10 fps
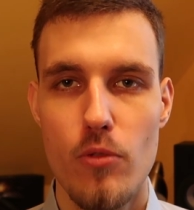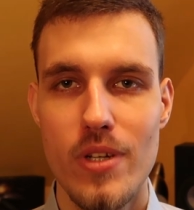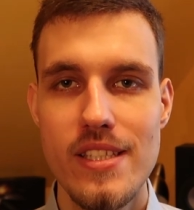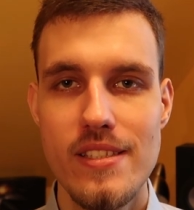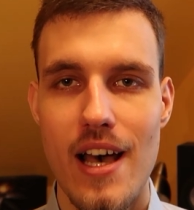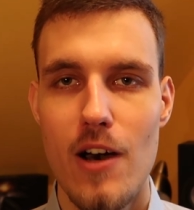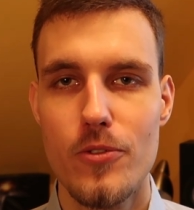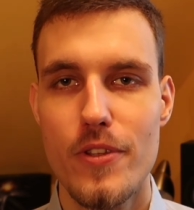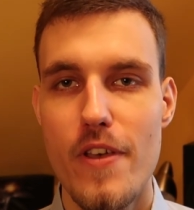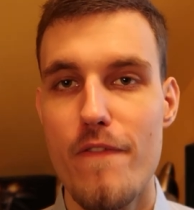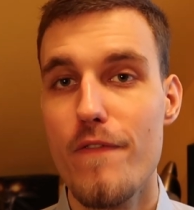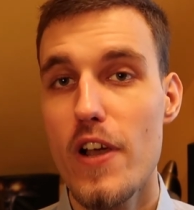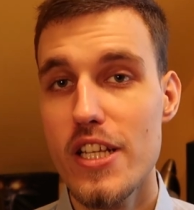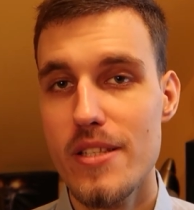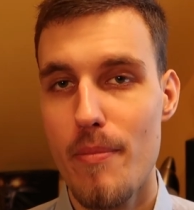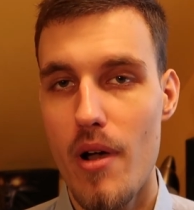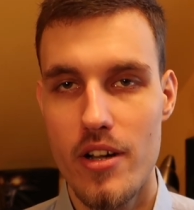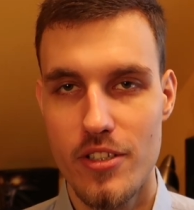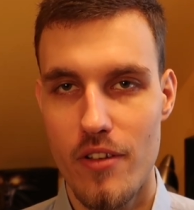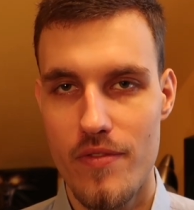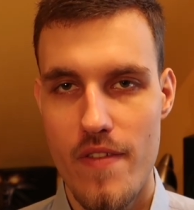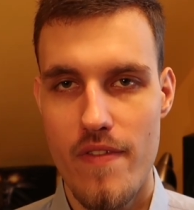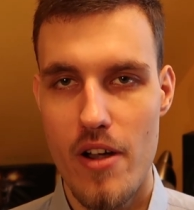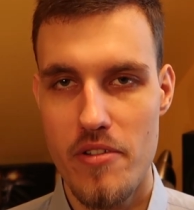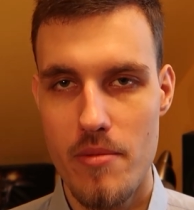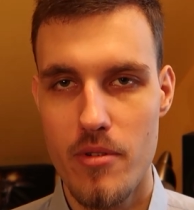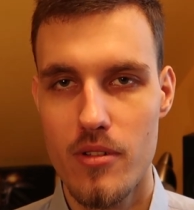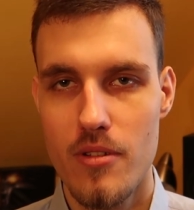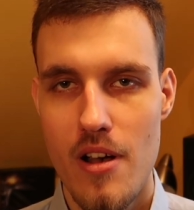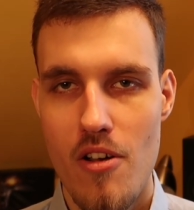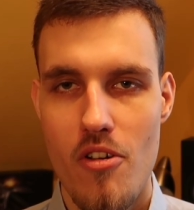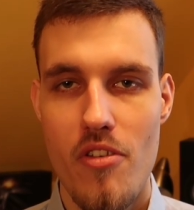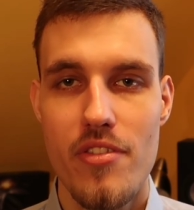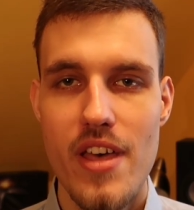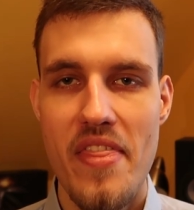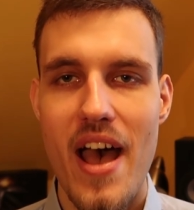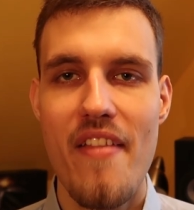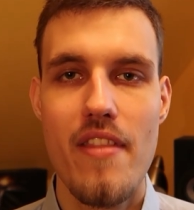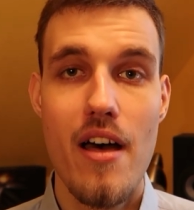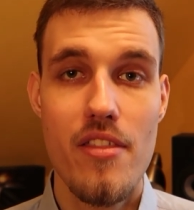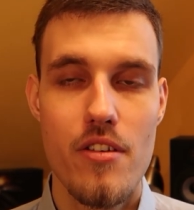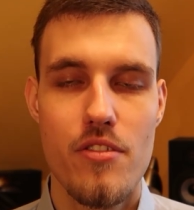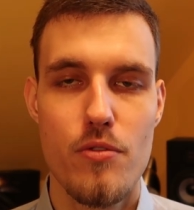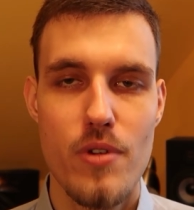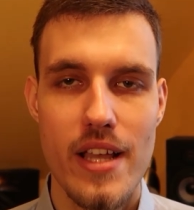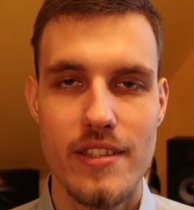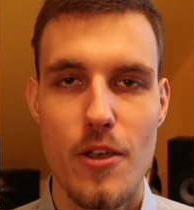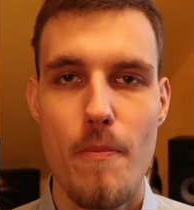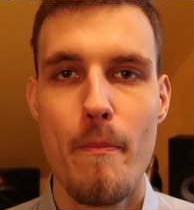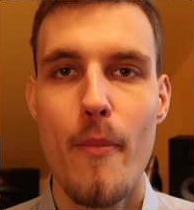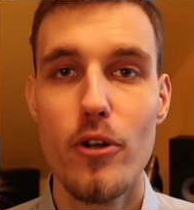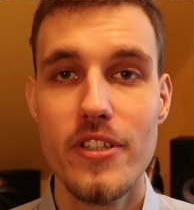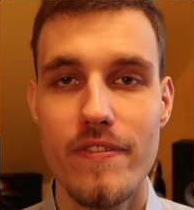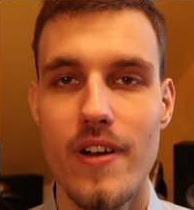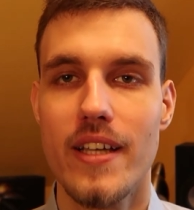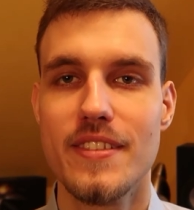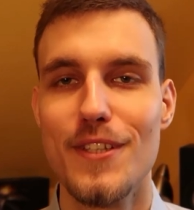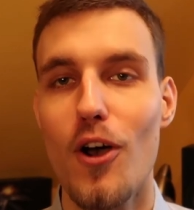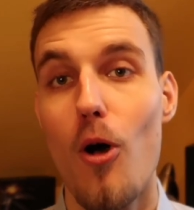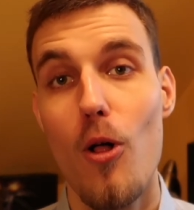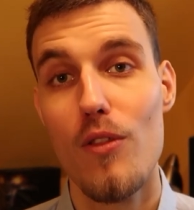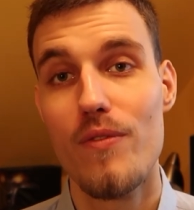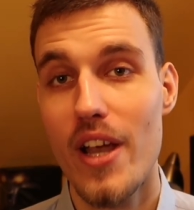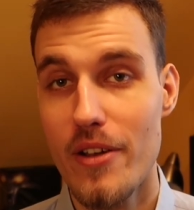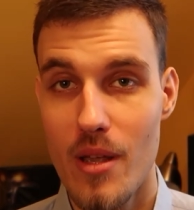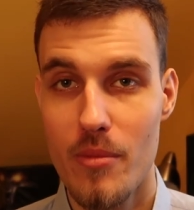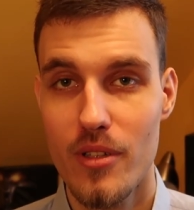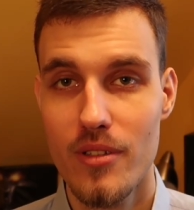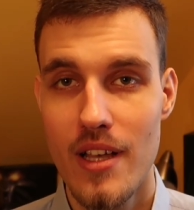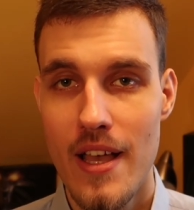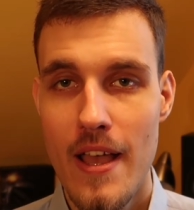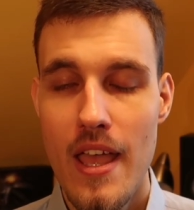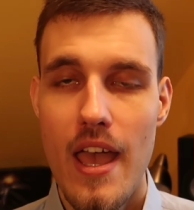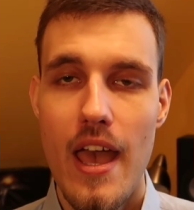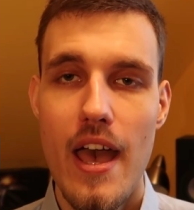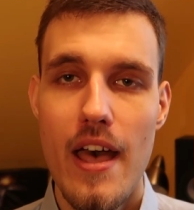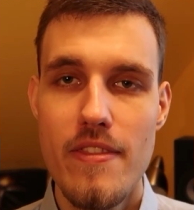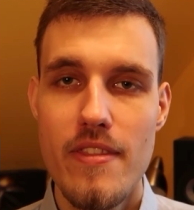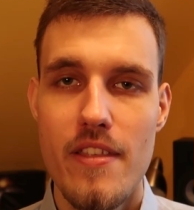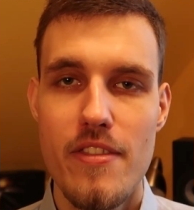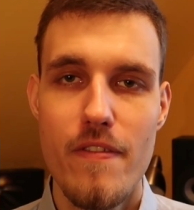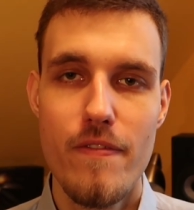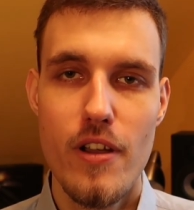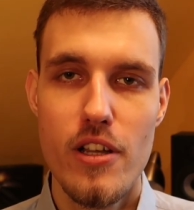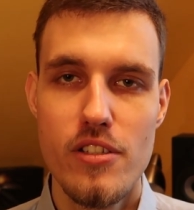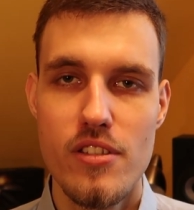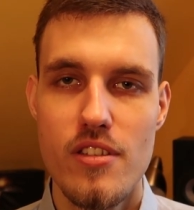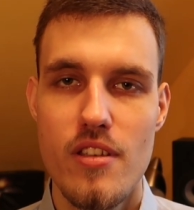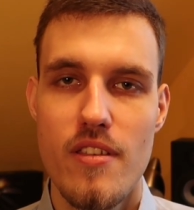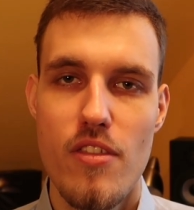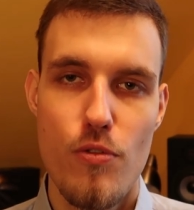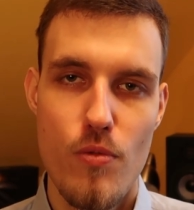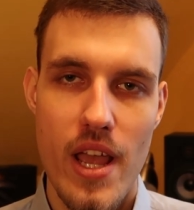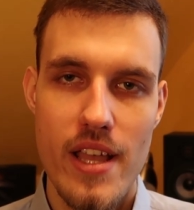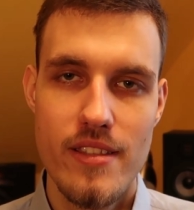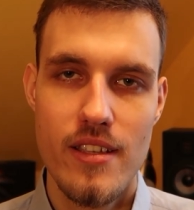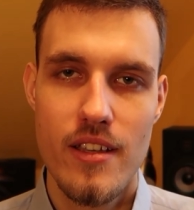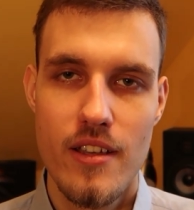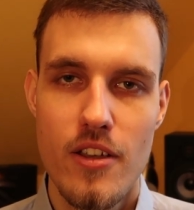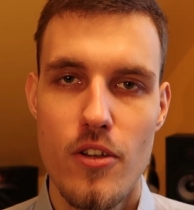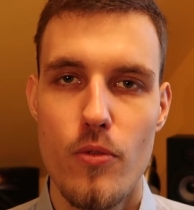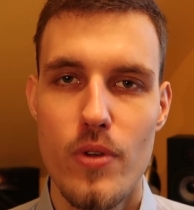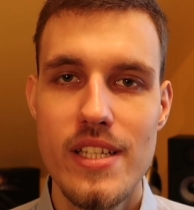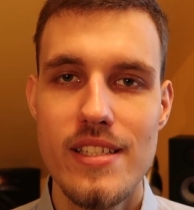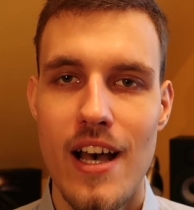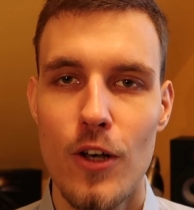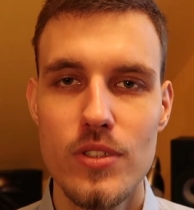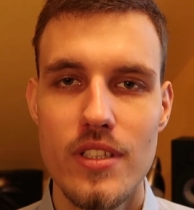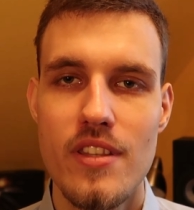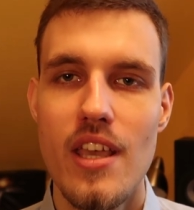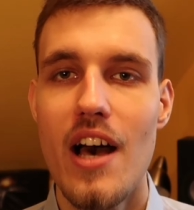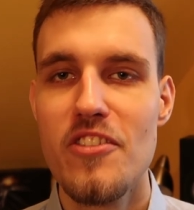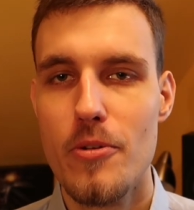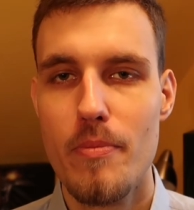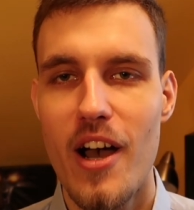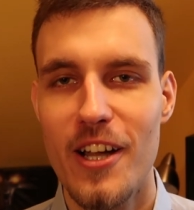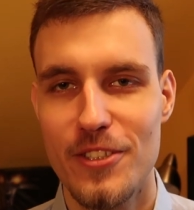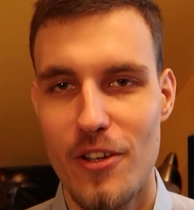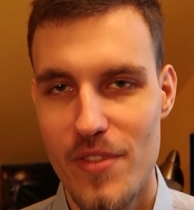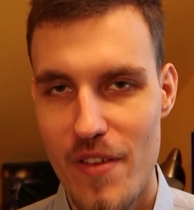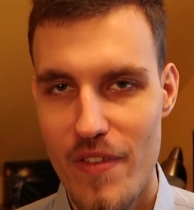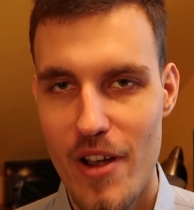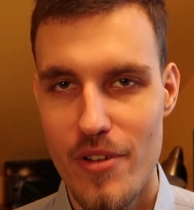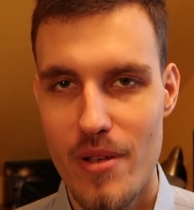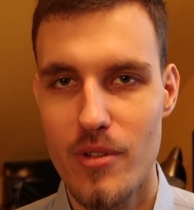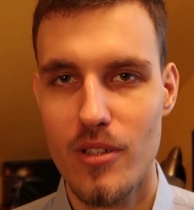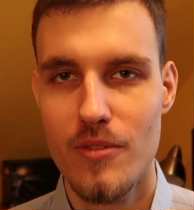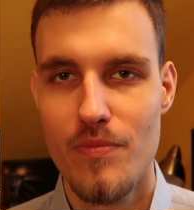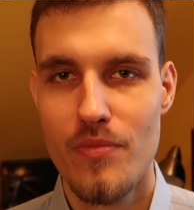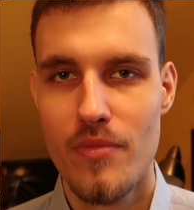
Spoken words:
reads out the first part of the variable, then another thread modifies the whole variable, and the first thread reads out the other part of the variable.